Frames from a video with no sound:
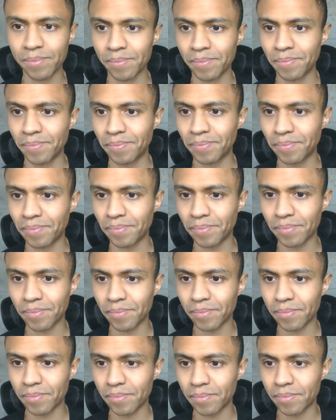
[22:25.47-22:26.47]

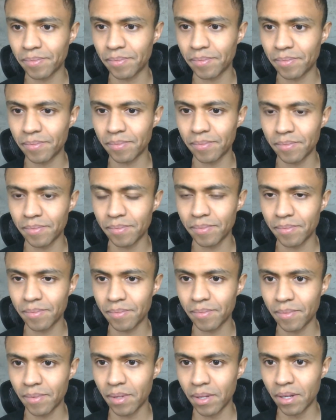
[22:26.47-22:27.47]

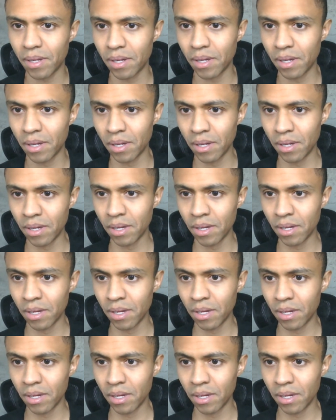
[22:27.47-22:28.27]
(silence)